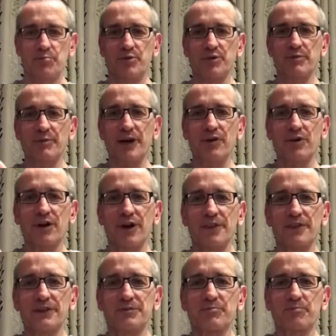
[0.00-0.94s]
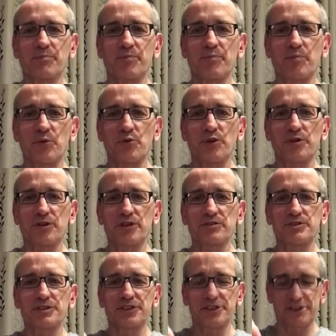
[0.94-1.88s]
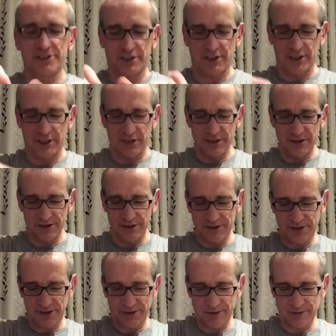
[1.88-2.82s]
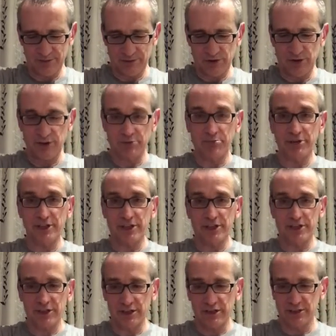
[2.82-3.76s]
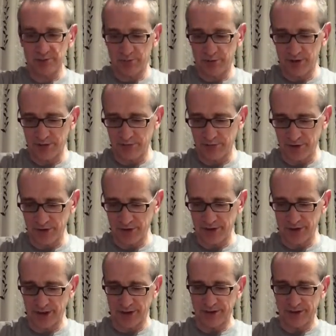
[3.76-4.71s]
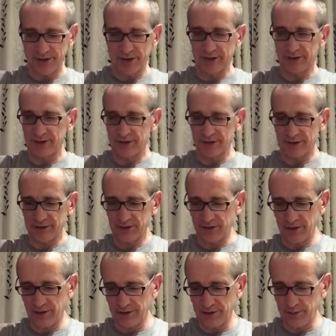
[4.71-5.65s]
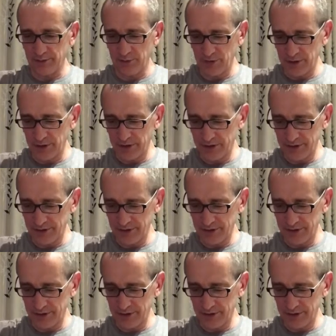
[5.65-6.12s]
them out on the board using these cards. So you play a card, you put a building on the board.